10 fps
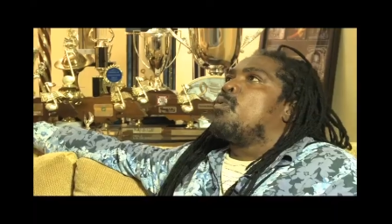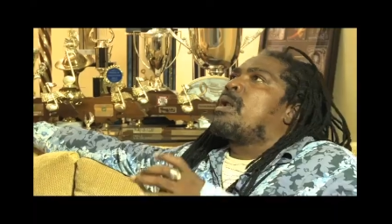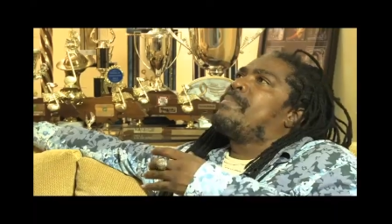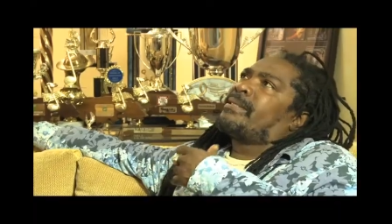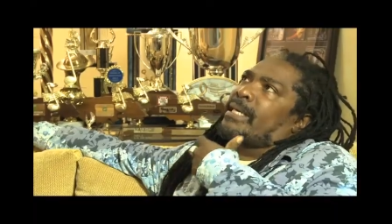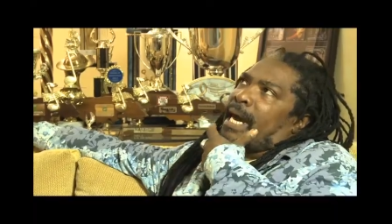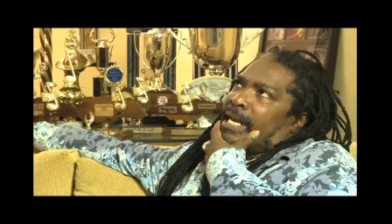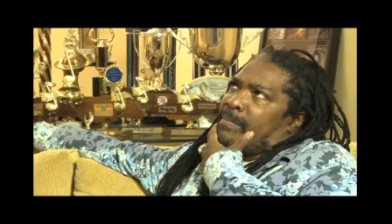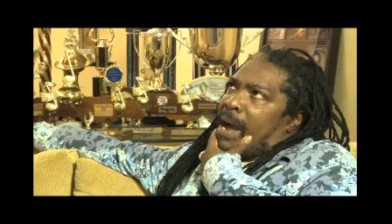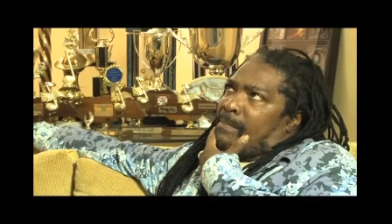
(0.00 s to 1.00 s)
Well,
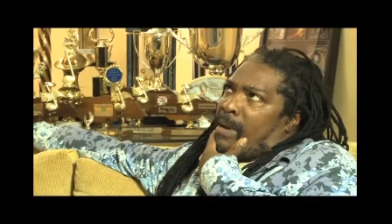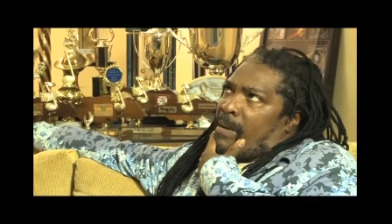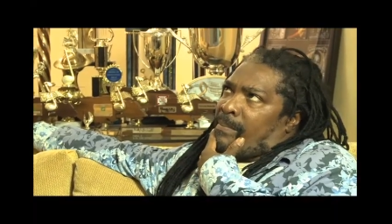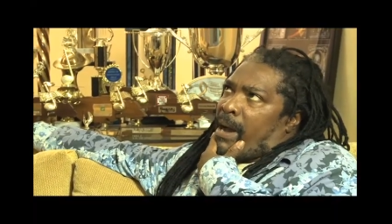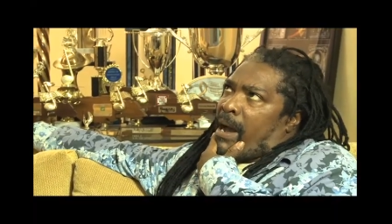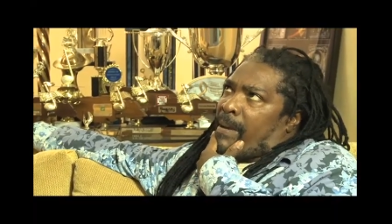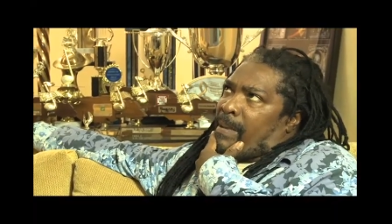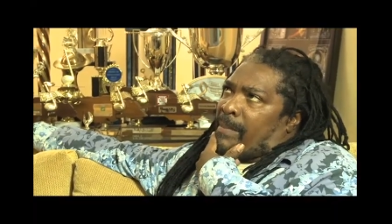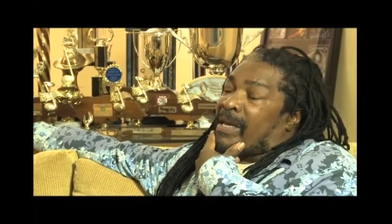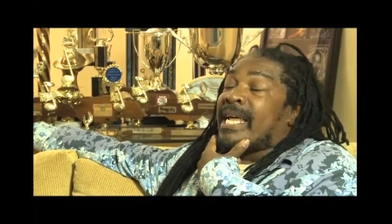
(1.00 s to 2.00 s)
basically, my mom,
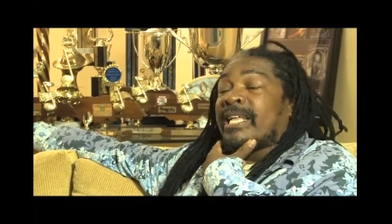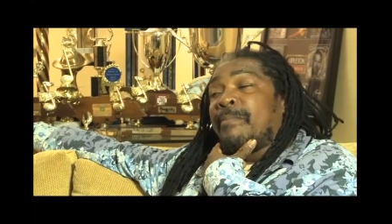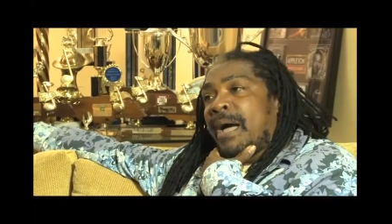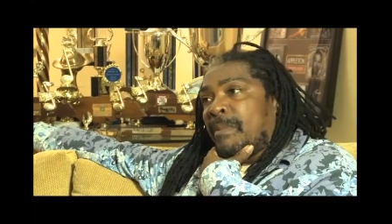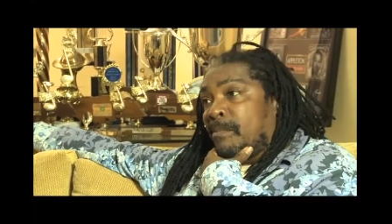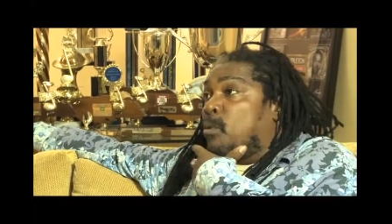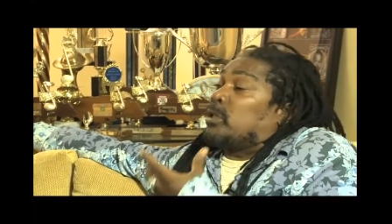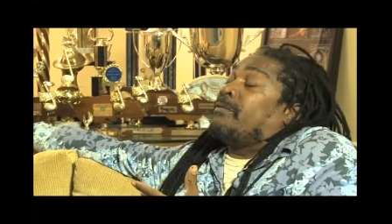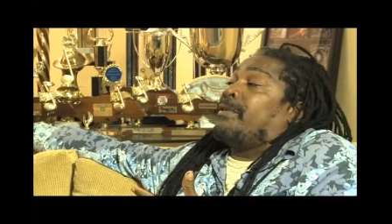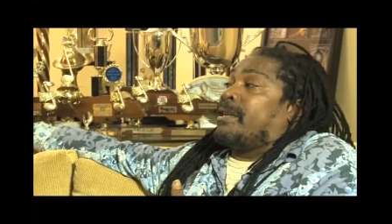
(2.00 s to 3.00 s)
the death of my mom
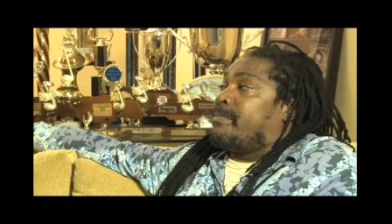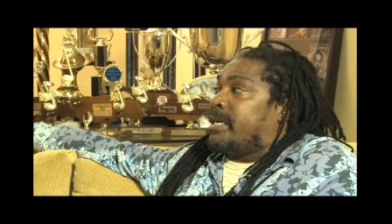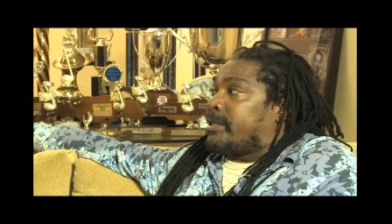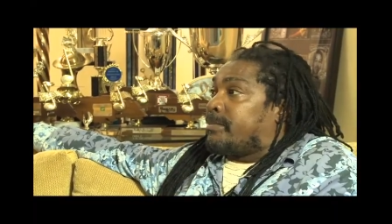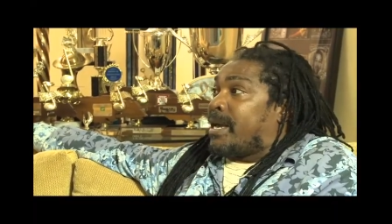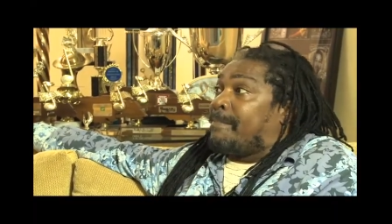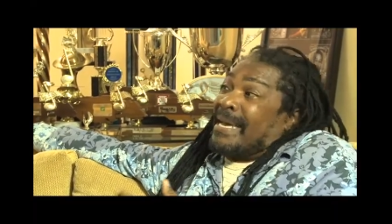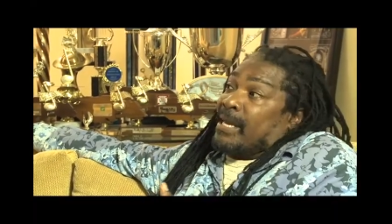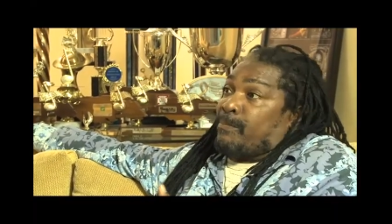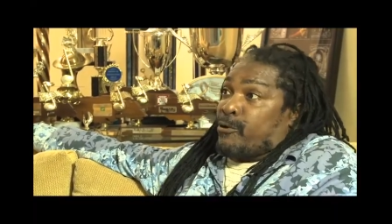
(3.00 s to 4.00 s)
motivate me to be a
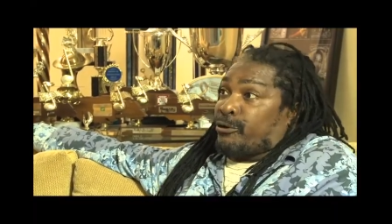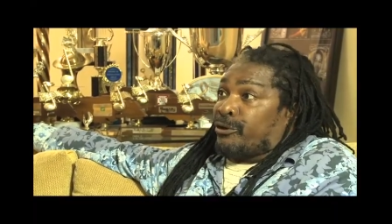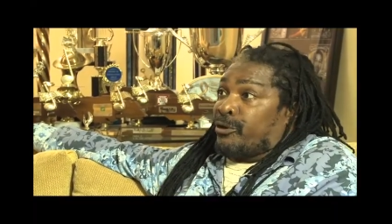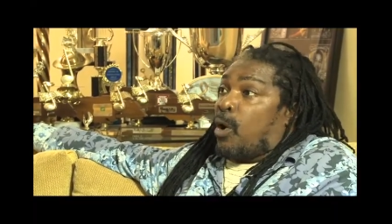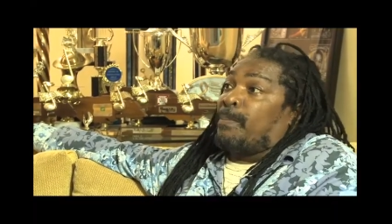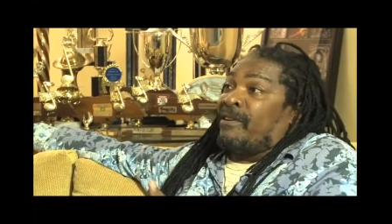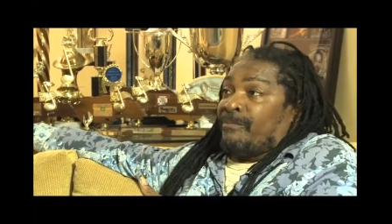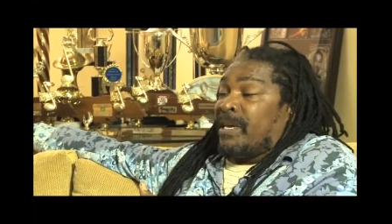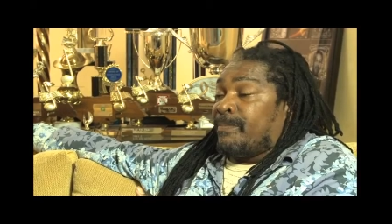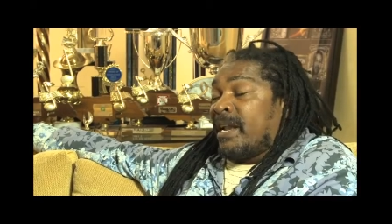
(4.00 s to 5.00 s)
better person,
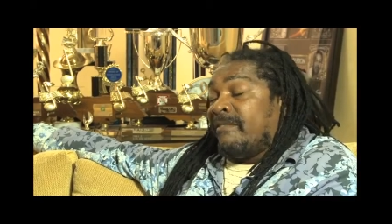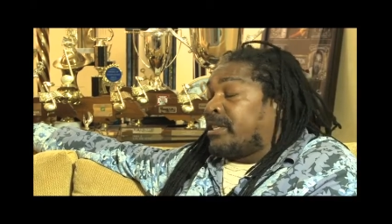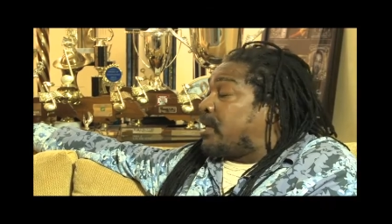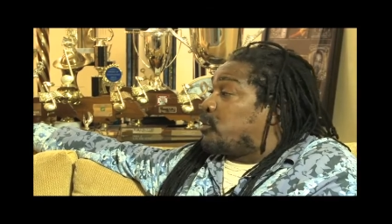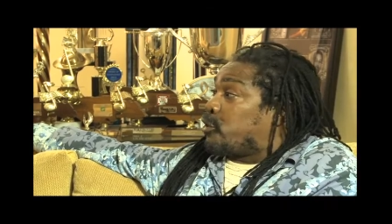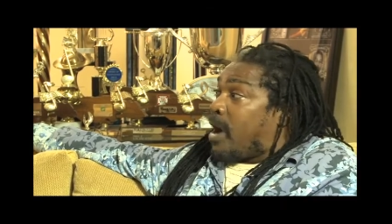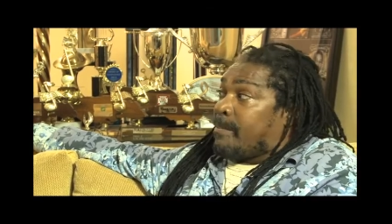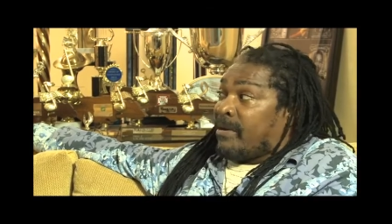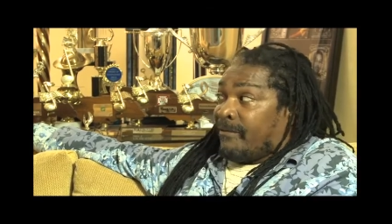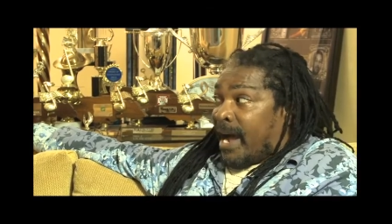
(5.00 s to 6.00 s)
uplift people, and never turn to
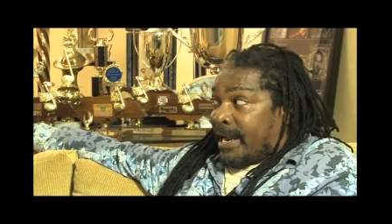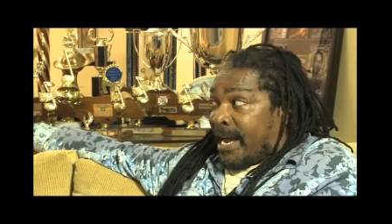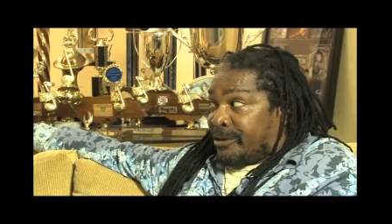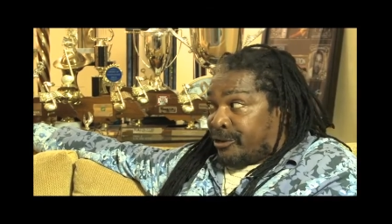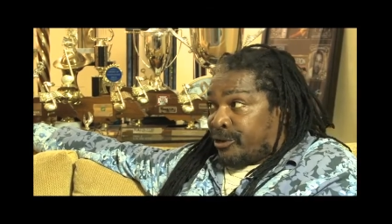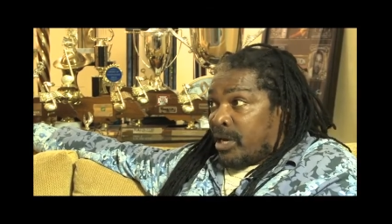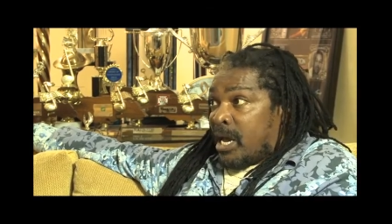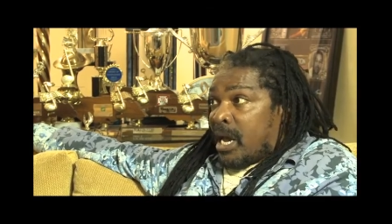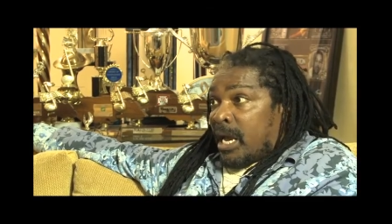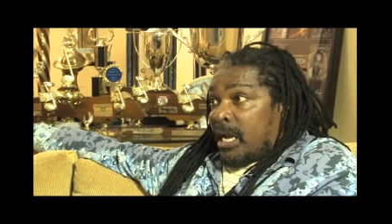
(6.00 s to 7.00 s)
crime and violence.
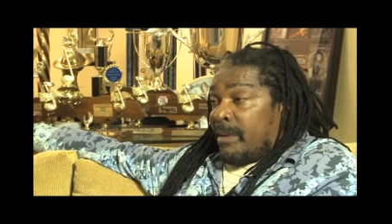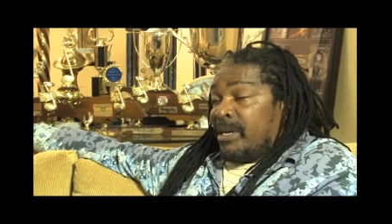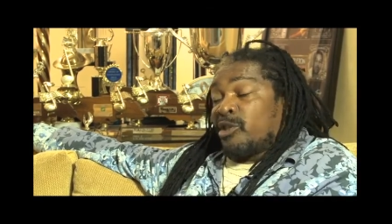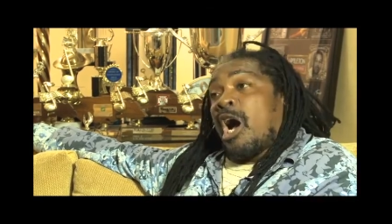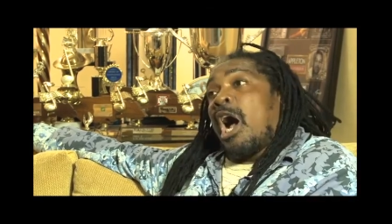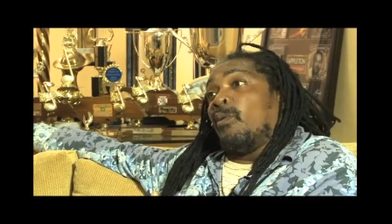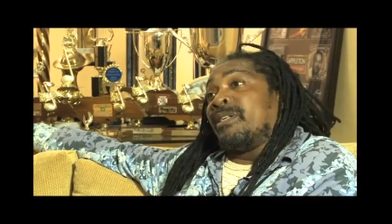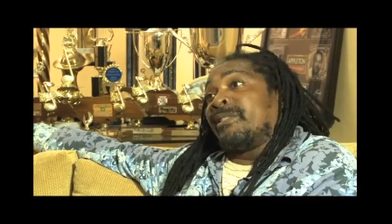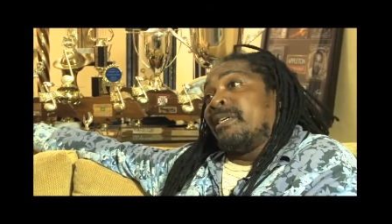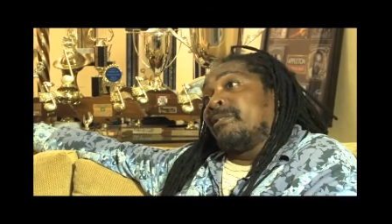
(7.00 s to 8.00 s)
And I mean, so I
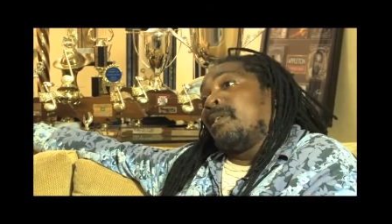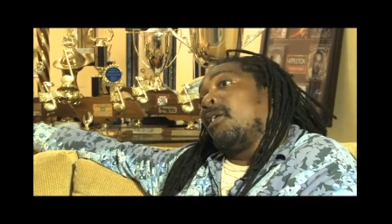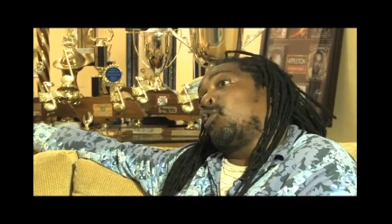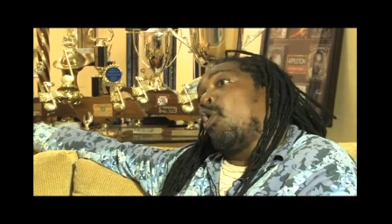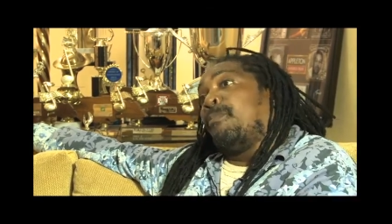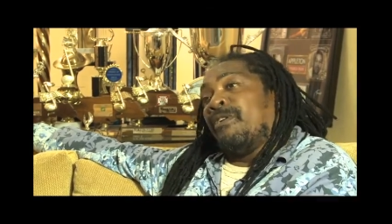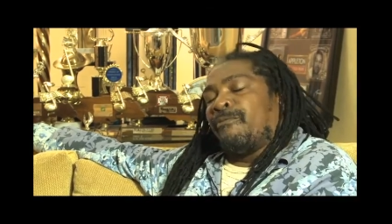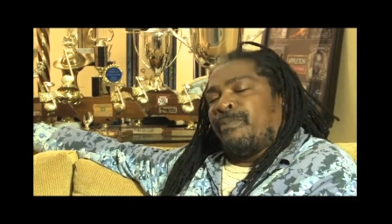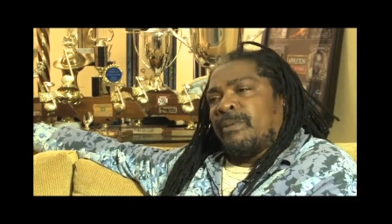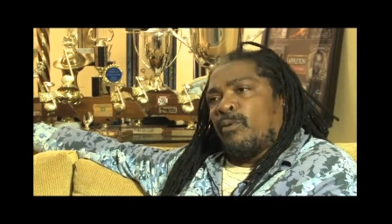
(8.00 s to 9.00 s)
always sing songs to
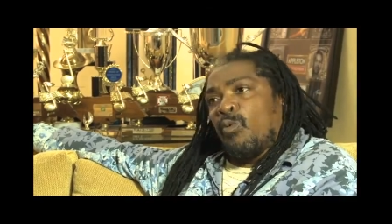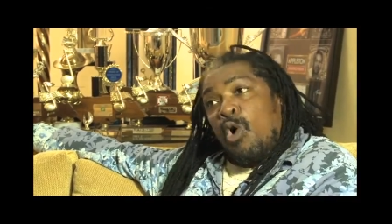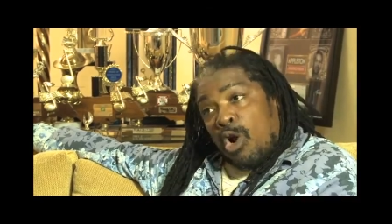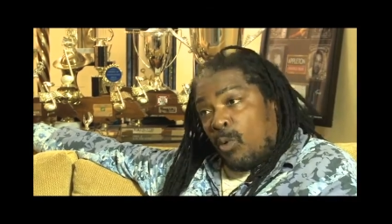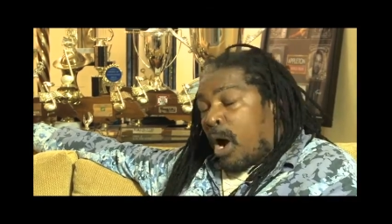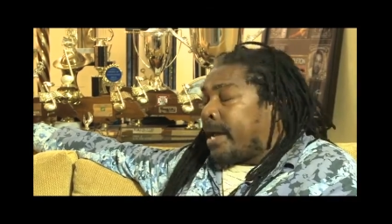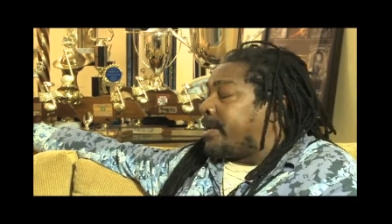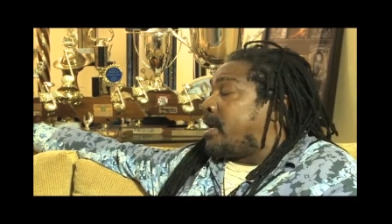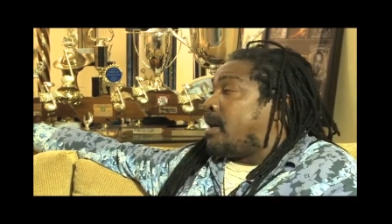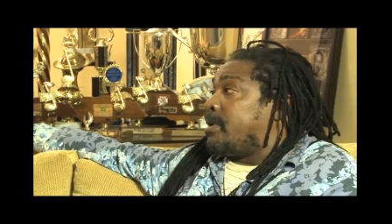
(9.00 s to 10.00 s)
uplift people
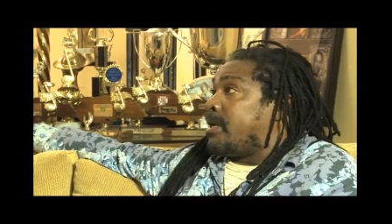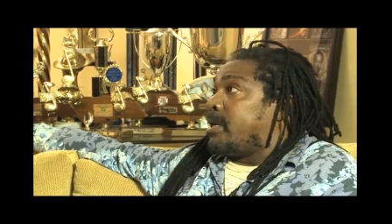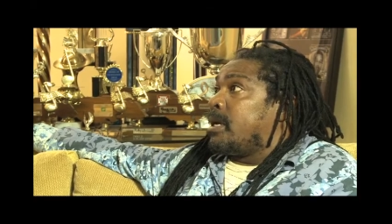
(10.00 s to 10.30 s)
worldwide, you know what I mean?